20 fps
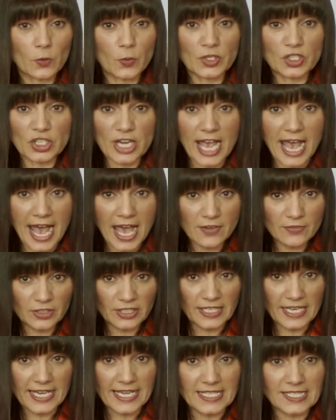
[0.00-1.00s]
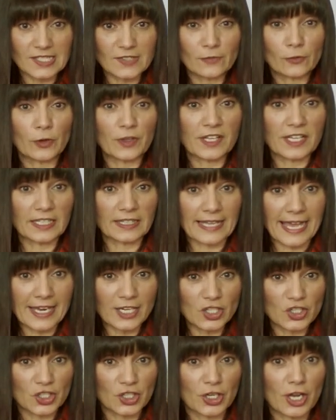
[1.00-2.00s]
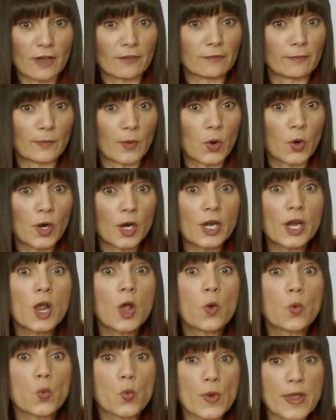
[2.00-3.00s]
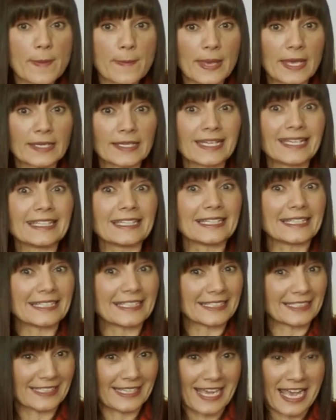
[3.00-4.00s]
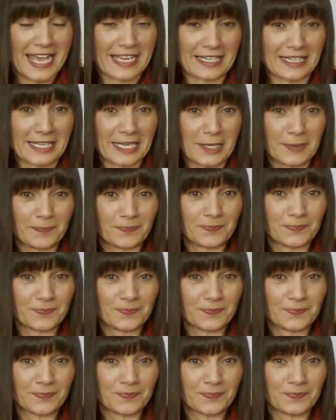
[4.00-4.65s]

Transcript: which advocates for the election of more women in Canada.